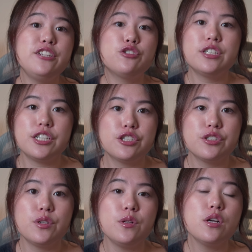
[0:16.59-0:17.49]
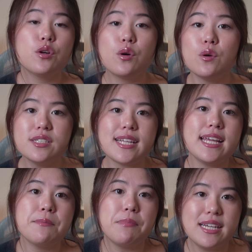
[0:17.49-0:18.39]
traditional
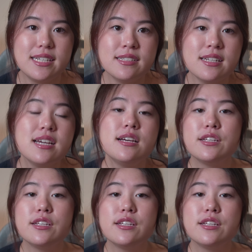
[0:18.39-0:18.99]
goal-setting button,